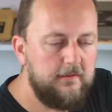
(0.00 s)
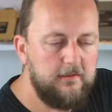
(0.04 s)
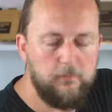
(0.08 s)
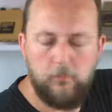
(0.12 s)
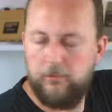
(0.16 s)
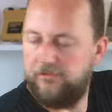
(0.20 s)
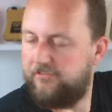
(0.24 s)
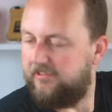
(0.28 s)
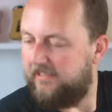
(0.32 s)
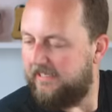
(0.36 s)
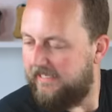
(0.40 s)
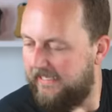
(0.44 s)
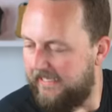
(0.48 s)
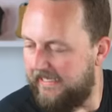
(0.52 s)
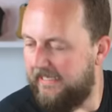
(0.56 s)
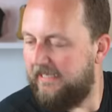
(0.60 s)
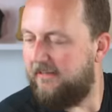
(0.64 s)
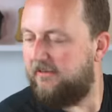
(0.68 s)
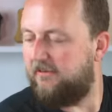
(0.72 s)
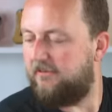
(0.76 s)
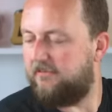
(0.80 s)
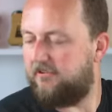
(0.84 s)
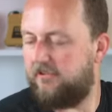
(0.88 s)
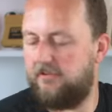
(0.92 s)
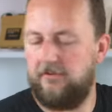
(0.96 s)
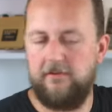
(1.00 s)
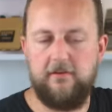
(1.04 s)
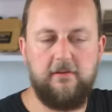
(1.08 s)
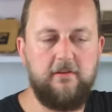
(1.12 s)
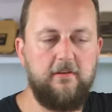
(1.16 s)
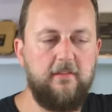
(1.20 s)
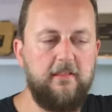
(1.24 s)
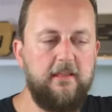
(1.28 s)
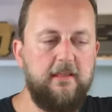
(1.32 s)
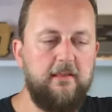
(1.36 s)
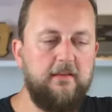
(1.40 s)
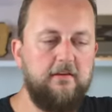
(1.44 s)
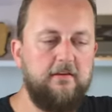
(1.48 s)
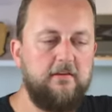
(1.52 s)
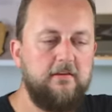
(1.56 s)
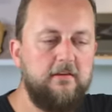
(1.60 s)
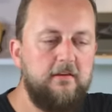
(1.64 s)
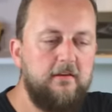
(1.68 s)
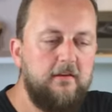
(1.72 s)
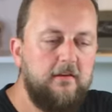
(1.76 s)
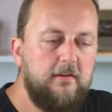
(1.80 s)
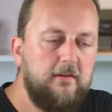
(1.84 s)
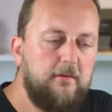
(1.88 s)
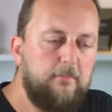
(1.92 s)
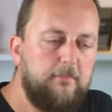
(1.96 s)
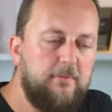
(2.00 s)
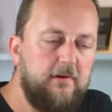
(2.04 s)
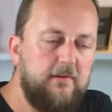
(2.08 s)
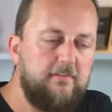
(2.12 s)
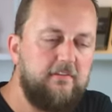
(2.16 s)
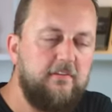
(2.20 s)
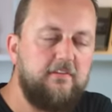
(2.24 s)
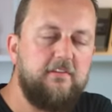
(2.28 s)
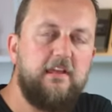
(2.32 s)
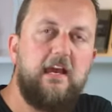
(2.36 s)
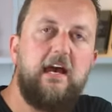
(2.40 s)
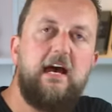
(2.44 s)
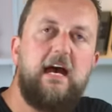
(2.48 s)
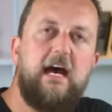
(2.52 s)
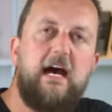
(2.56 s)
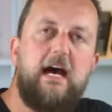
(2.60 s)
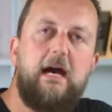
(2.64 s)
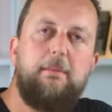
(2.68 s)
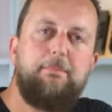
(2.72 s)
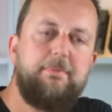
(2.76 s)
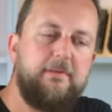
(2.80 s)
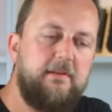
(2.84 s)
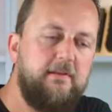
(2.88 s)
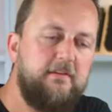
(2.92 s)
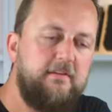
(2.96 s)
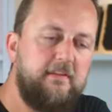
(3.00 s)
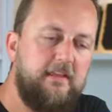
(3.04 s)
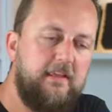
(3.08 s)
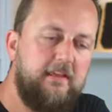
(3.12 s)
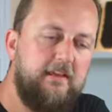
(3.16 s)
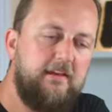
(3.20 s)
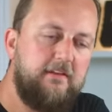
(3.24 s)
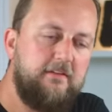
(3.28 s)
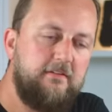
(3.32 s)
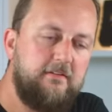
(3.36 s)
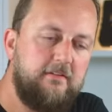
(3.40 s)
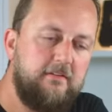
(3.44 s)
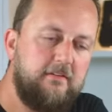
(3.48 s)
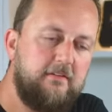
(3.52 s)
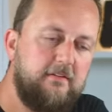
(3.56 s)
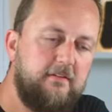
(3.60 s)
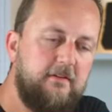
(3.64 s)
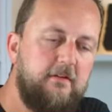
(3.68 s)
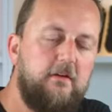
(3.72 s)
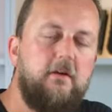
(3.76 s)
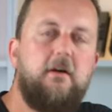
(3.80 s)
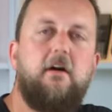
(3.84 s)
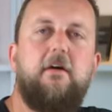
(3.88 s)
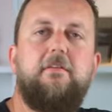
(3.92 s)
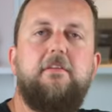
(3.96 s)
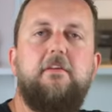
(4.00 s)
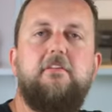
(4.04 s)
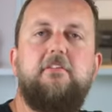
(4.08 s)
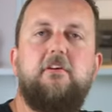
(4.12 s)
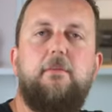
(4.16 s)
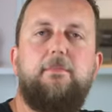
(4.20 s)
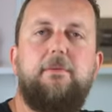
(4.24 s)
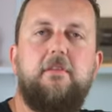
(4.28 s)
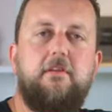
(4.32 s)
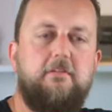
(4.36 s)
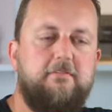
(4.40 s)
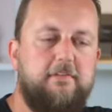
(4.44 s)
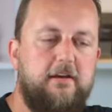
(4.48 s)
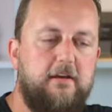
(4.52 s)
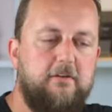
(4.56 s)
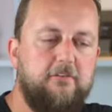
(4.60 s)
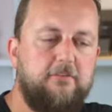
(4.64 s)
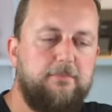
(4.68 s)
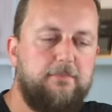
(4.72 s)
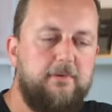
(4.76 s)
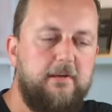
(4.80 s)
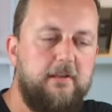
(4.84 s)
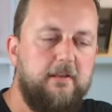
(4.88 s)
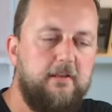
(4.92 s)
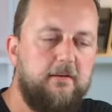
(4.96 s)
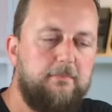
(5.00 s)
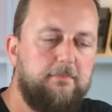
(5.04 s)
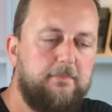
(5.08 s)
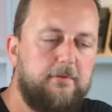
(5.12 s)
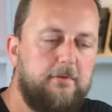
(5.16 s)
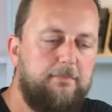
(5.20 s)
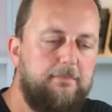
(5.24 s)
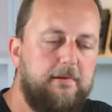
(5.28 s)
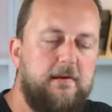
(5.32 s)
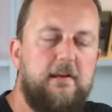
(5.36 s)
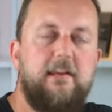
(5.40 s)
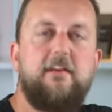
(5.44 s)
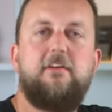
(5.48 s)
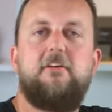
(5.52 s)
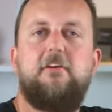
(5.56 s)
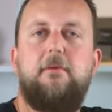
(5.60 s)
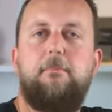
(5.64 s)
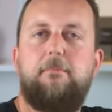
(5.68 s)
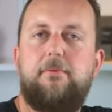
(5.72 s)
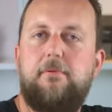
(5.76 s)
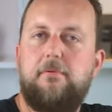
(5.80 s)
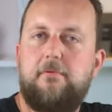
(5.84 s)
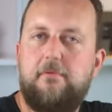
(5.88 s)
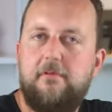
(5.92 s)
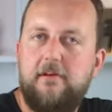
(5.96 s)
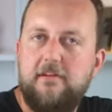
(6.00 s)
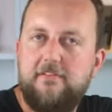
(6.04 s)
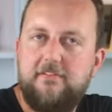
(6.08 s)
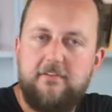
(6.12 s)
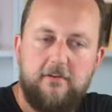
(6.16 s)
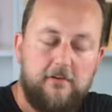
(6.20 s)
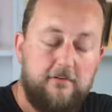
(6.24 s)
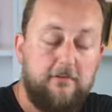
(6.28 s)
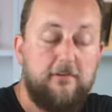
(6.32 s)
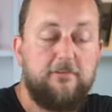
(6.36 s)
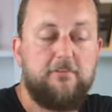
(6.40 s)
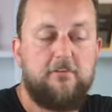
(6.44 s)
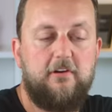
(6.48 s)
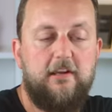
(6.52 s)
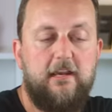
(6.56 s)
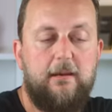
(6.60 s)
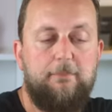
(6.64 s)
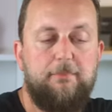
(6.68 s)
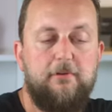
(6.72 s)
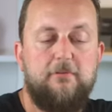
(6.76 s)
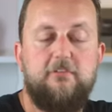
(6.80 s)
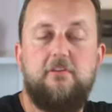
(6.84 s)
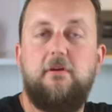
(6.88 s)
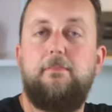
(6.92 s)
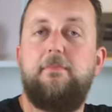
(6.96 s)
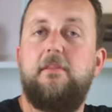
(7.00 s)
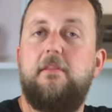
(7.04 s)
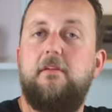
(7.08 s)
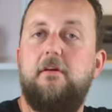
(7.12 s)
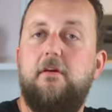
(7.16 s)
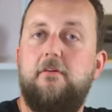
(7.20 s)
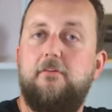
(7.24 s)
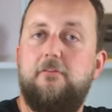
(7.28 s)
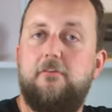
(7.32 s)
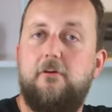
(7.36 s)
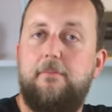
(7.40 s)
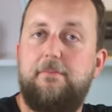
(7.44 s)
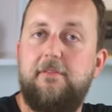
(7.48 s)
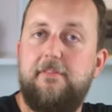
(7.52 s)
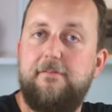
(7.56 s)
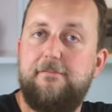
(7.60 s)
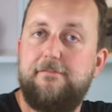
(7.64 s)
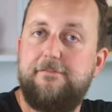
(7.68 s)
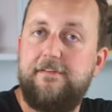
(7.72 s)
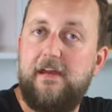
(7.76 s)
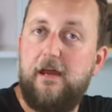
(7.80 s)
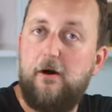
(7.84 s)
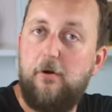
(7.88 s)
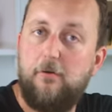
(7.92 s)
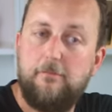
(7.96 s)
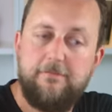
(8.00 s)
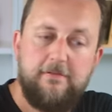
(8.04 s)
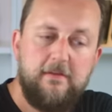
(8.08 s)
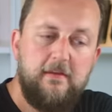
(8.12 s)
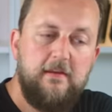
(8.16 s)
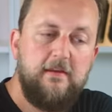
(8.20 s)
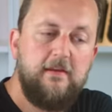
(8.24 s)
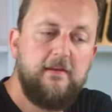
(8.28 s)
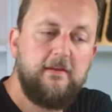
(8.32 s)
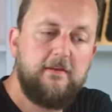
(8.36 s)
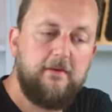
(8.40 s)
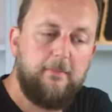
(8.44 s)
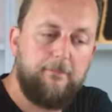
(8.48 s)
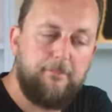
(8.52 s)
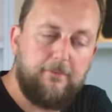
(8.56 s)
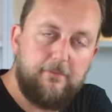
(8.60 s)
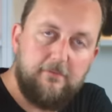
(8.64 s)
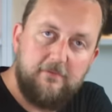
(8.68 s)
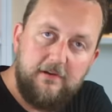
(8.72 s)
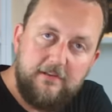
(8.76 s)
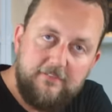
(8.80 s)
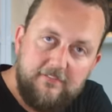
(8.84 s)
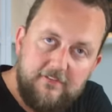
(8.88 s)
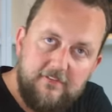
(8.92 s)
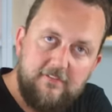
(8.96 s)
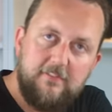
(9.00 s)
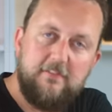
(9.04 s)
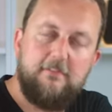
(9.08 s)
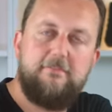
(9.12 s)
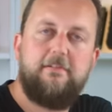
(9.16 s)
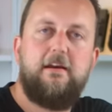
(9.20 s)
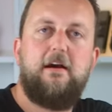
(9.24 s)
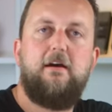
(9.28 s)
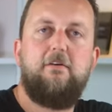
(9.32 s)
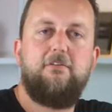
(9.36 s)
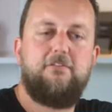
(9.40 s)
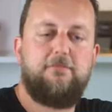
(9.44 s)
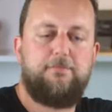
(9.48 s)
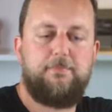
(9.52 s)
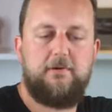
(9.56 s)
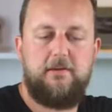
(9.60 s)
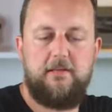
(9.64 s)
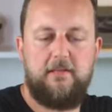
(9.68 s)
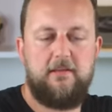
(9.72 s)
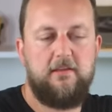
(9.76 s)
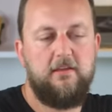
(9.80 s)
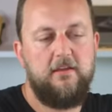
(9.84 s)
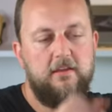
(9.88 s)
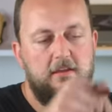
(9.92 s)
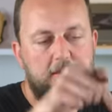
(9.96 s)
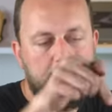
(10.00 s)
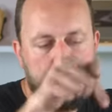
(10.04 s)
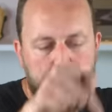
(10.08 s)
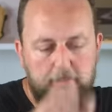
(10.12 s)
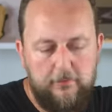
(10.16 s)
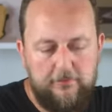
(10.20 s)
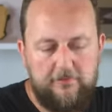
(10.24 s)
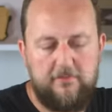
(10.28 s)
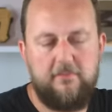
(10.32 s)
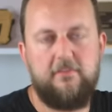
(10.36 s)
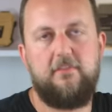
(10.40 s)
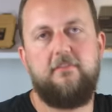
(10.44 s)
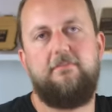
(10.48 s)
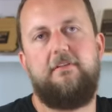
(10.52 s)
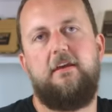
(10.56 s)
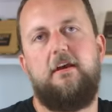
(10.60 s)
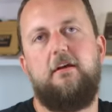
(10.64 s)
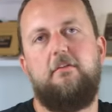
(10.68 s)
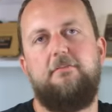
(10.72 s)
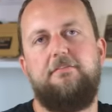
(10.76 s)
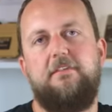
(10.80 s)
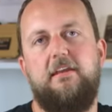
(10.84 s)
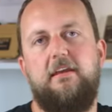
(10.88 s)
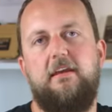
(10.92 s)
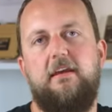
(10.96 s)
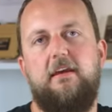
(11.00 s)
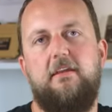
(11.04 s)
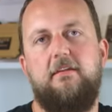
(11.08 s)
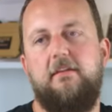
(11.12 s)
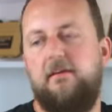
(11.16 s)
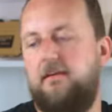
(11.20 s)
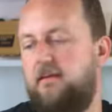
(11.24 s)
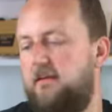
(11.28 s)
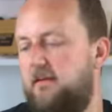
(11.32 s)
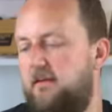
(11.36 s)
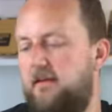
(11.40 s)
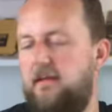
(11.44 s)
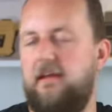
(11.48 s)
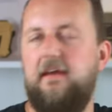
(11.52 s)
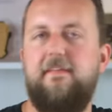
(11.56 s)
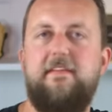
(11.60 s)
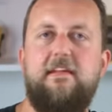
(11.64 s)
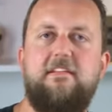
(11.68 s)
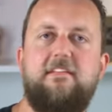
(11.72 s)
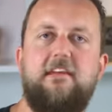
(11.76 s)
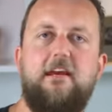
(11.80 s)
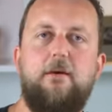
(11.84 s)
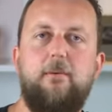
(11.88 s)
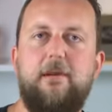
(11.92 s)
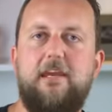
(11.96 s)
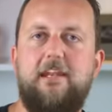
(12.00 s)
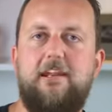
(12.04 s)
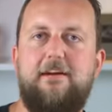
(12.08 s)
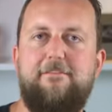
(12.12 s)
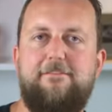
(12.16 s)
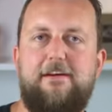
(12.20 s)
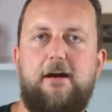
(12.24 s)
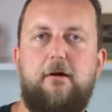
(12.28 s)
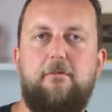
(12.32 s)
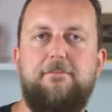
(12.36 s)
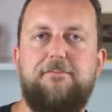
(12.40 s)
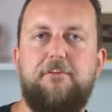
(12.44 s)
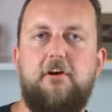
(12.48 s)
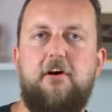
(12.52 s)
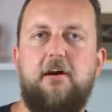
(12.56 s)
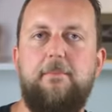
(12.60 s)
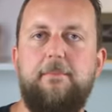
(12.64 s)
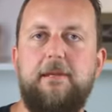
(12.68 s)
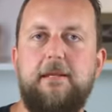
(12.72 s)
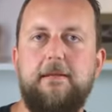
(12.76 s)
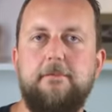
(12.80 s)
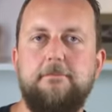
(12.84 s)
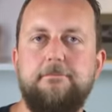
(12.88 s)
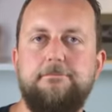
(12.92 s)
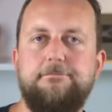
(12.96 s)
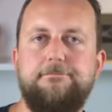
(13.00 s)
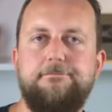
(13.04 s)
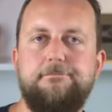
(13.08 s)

which in turn then presses up and down on the top of the valve spring, up on top of the valve, compresses the valve spring, pushes the valve down, and that's how we get our valve timing.